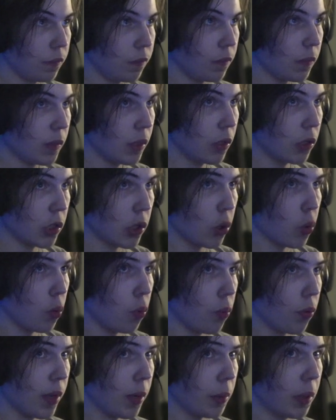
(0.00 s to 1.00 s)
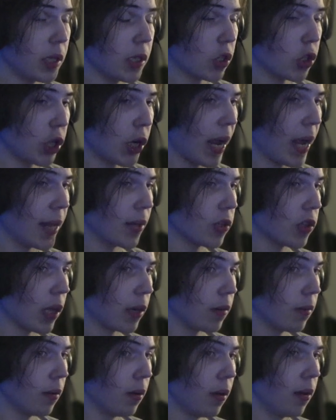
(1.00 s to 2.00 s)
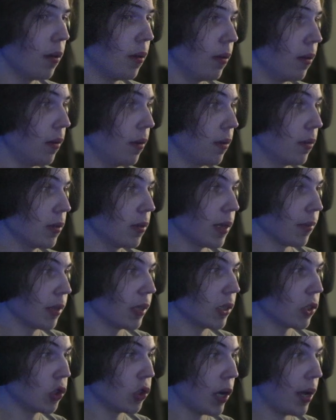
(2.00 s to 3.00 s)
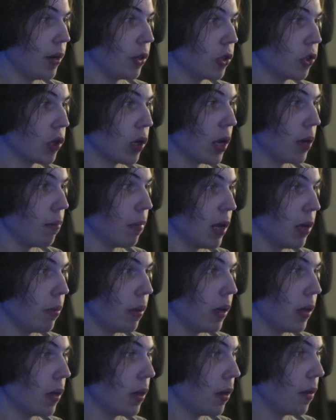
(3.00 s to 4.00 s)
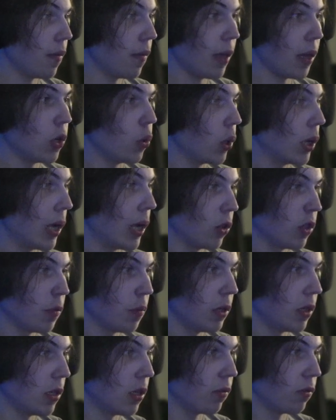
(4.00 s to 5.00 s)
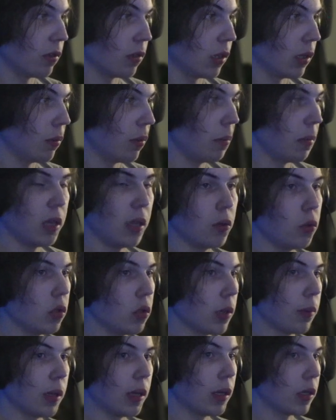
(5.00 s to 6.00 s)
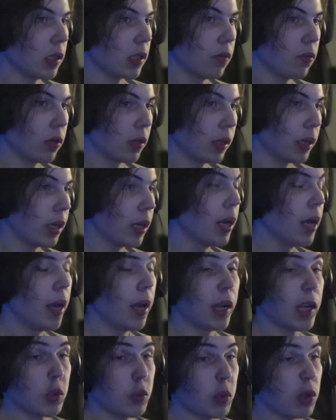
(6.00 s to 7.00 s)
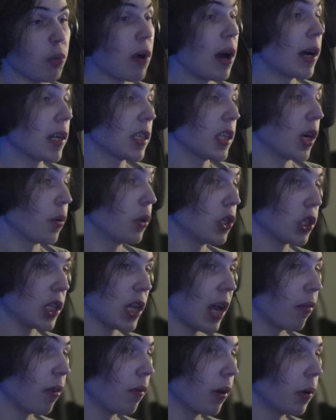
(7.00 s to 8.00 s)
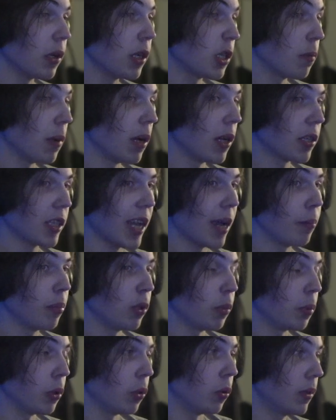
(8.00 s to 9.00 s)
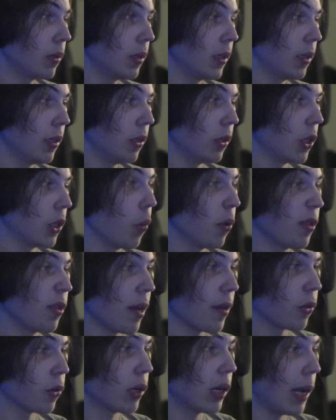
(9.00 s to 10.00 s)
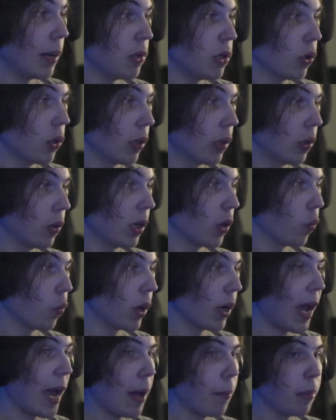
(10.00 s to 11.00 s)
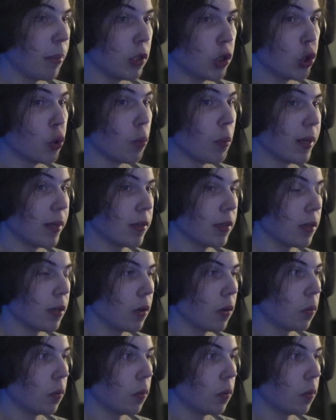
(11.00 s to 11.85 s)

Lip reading: So there is a chance that something has changed, and maybe they do announcements differently, maybe they do something else differently. Because with Rockstar, we just have a very small sample pool. You know, with other games, you could look at what happened 2 months ago.